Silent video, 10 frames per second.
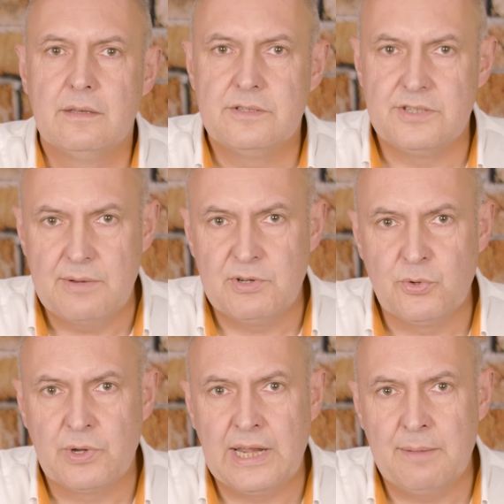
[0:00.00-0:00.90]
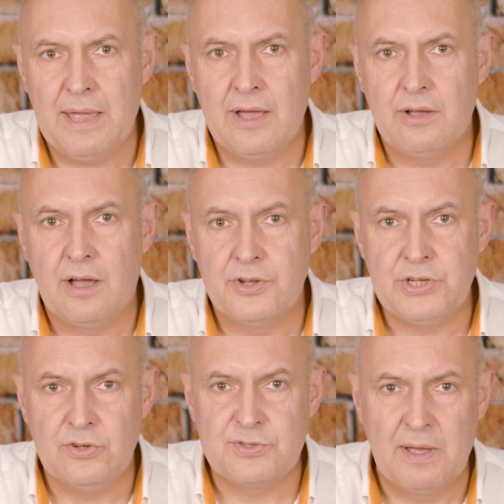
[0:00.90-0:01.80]
Today we're talking about our
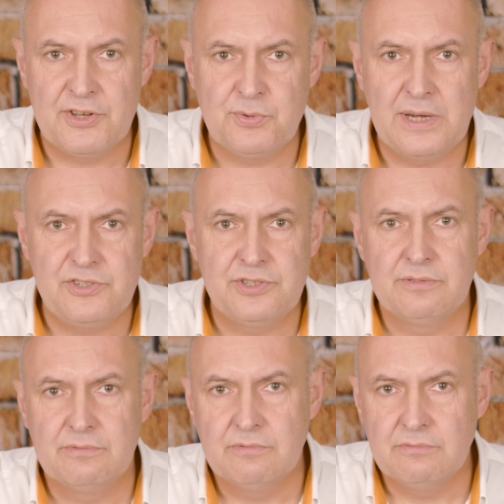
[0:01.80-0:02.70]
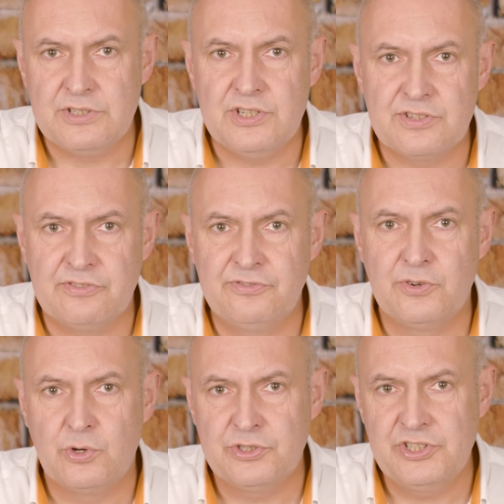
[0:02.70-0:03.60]
new Smart Switch, which is a
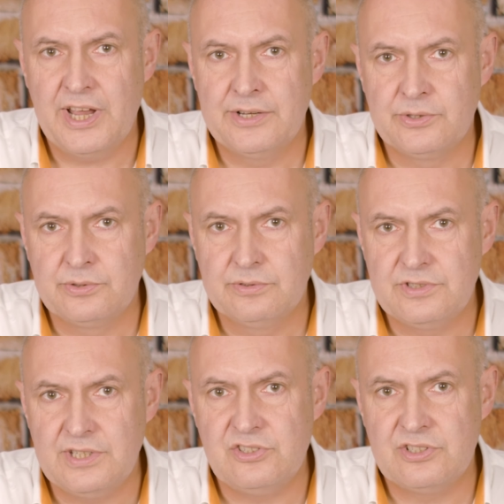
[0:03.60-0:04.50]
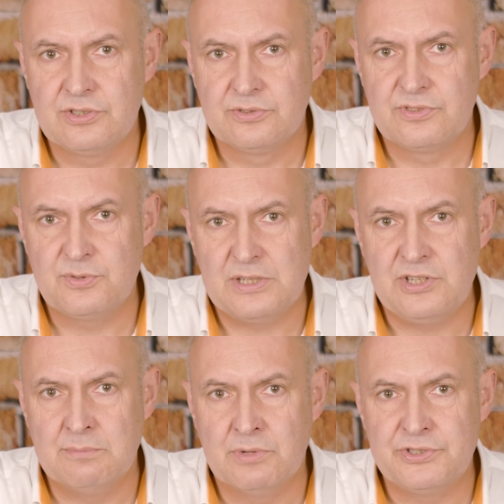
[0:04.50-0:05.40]
4-channel digital
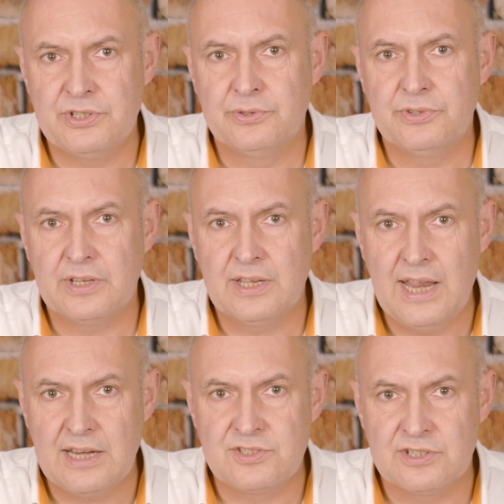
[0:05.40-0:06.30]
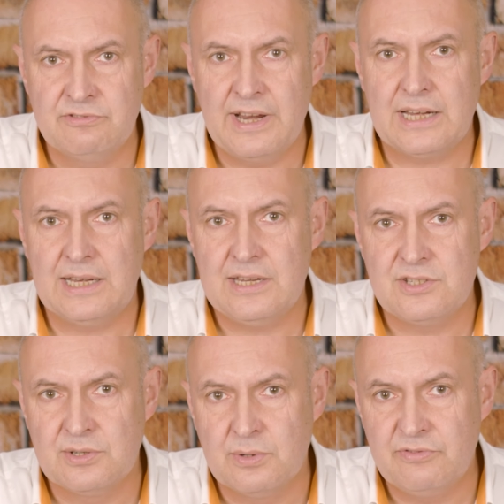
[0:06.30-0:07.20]
switching module that connects directly
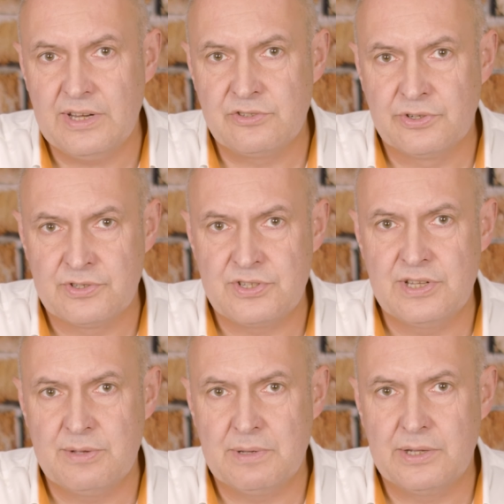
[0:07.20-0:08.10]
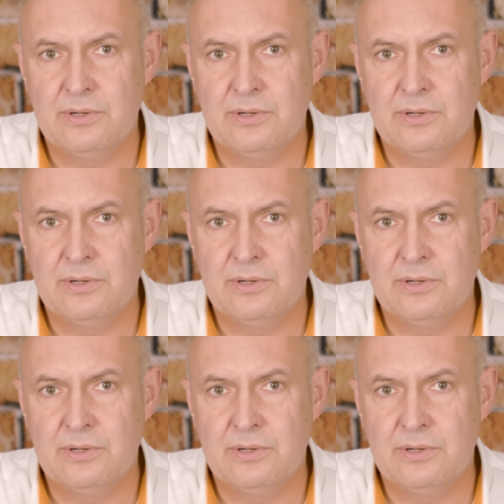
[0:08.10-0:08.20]
to a Victron servo.